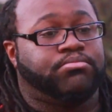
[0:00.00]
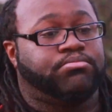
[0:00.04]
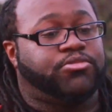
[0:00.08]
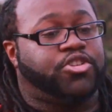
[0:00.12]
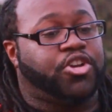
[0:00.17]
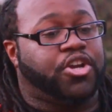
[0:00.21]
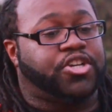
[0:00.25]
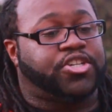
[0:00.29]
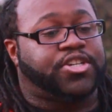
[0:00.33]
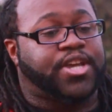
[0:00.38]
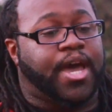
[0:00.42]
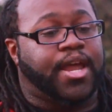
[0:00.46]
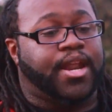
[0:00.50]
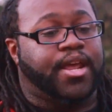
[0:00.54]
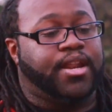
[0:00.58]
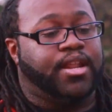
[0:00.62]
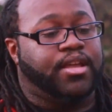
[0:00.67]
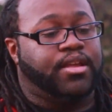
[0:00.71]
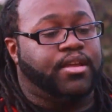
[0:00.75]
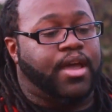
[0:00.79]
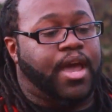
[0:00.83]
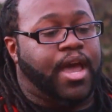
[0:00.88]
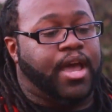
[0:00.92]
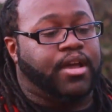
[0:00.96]
took a shot at
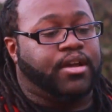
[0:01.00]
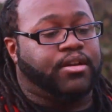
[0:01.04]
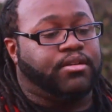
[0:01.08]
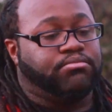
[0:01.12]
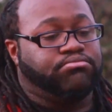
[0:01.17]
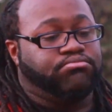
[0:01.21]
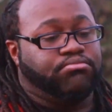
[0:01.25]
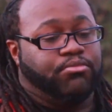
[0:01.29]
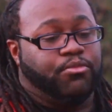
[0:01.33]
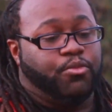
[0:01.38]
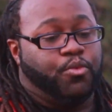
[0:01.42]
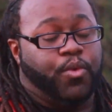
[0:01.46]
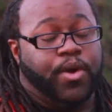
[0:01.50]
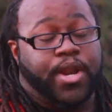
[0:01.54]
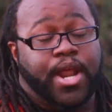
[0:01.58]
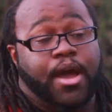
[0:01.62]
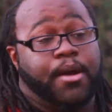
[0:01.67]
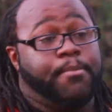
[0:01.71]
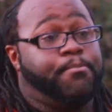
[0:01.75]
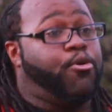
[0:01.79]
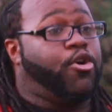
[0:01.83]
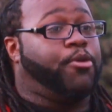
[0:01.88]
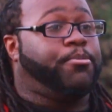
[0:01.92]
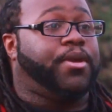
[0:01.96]
it. I went
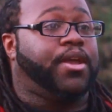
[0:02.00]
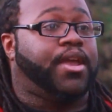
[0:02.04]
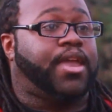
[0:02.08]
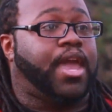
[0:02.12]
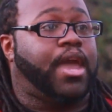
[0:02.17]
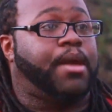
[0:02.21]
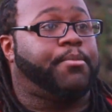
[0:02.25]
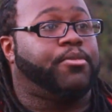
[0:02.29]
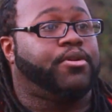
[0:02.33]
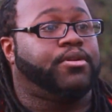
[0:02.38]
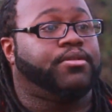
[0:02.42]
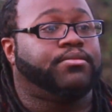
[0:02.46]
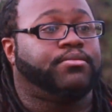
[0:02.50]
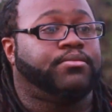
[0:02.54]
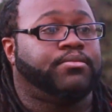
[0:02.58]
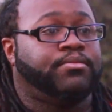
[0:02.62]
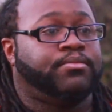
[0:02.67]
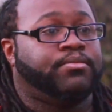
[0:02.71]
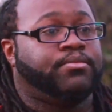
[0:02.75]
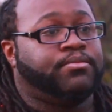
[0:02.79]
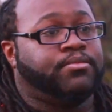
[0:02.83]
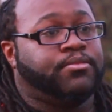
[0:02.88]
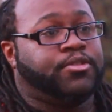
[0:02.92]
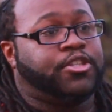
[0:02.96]
out and bought me a camera,
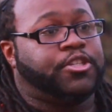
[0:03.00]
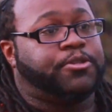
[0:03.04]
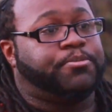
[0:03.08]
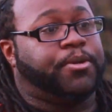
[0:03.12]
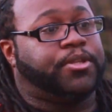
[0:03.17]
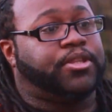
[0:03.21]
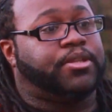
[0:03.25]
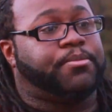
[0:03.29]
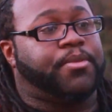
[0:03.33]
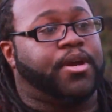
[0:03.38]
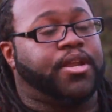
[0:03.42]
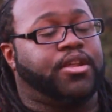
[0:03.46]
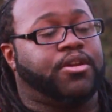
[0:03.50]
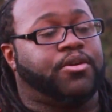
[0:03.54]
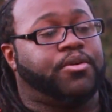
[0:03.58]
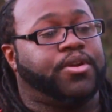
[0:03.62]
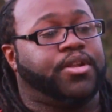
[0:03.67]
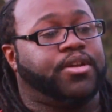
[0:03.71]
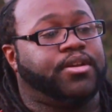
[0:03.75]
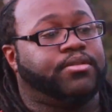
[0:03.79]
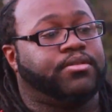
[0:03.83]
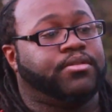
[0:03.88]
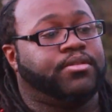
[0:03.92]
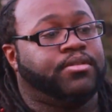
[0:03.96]
spent the money
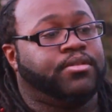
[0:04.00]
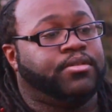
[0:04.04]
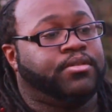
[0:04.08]
on it.